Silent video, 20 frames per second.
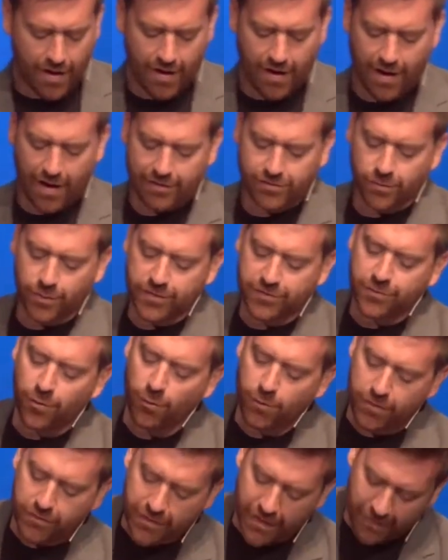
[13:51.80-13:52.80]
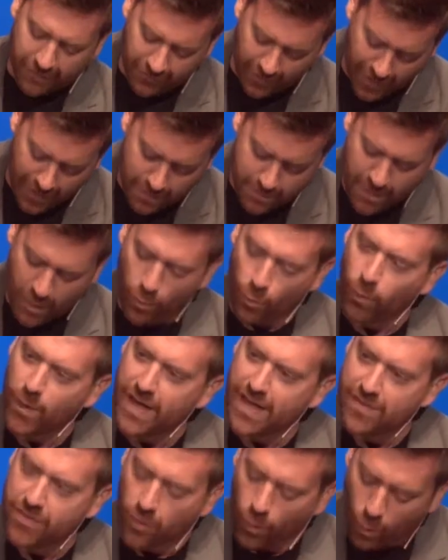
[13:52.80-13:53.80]
As a result of the Enlightenment,
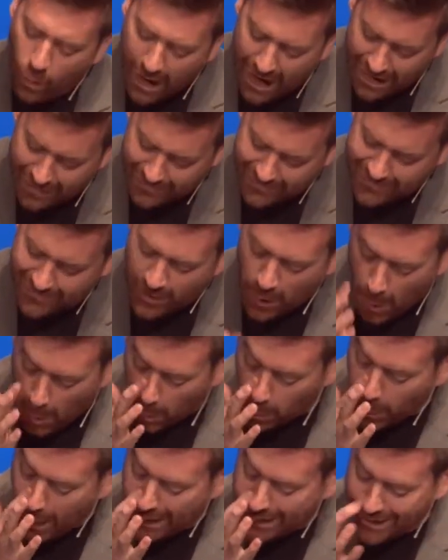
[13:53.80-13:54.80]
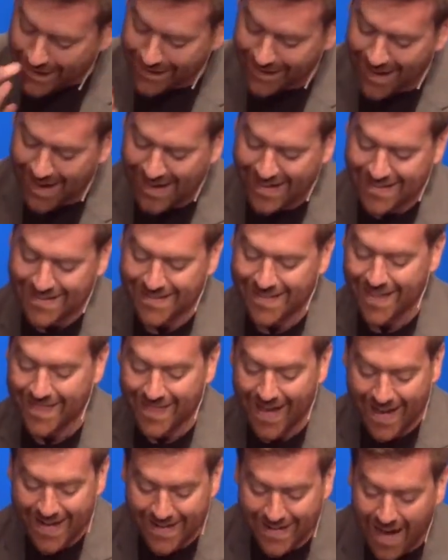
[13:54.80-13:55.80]
we in the West recognized
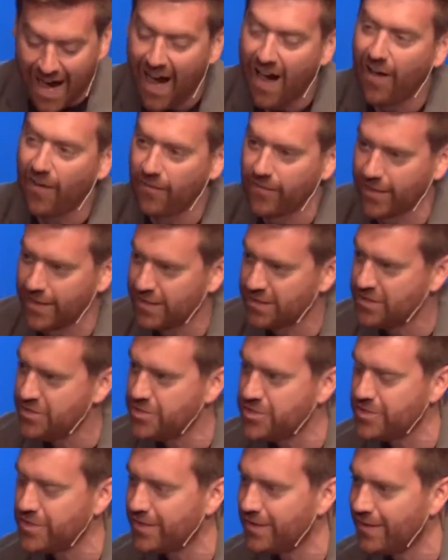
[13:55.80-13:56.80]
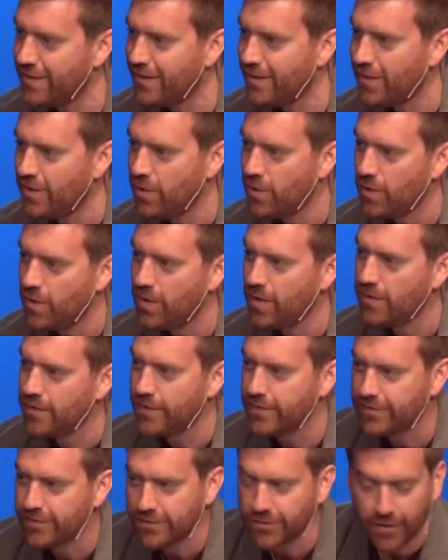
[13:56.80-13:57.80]
that knowledge,
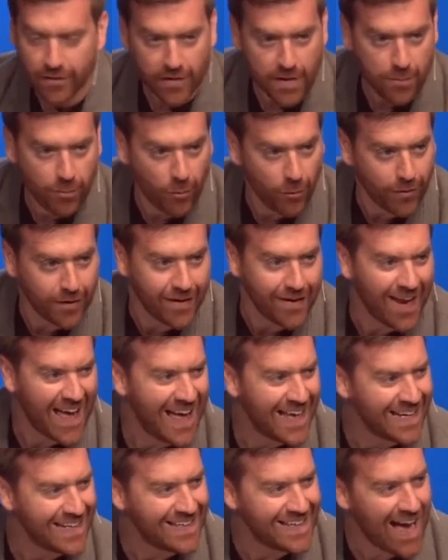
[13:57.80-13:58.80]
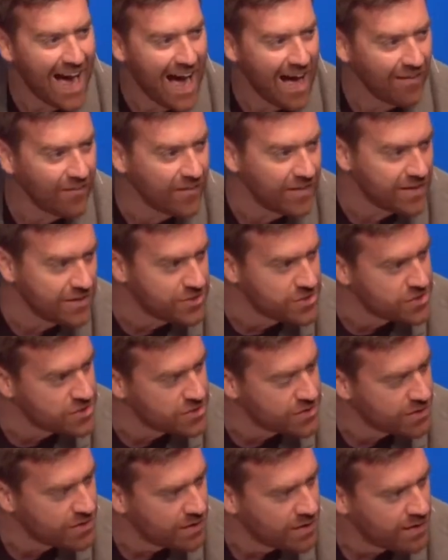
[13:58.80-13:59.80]
this is very important,
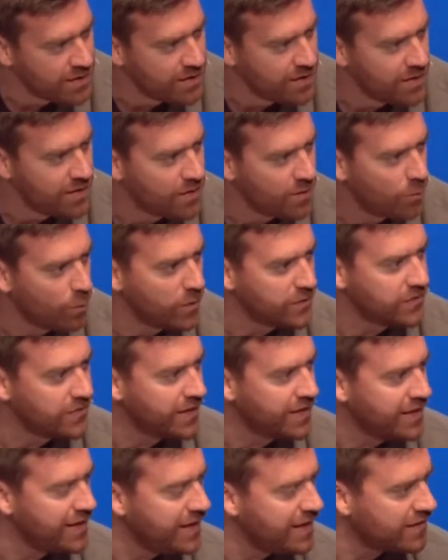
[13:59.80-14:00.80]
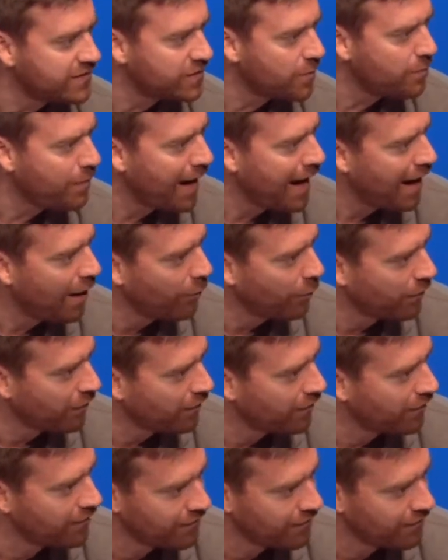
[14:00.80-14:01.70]
knowledge was the key to power.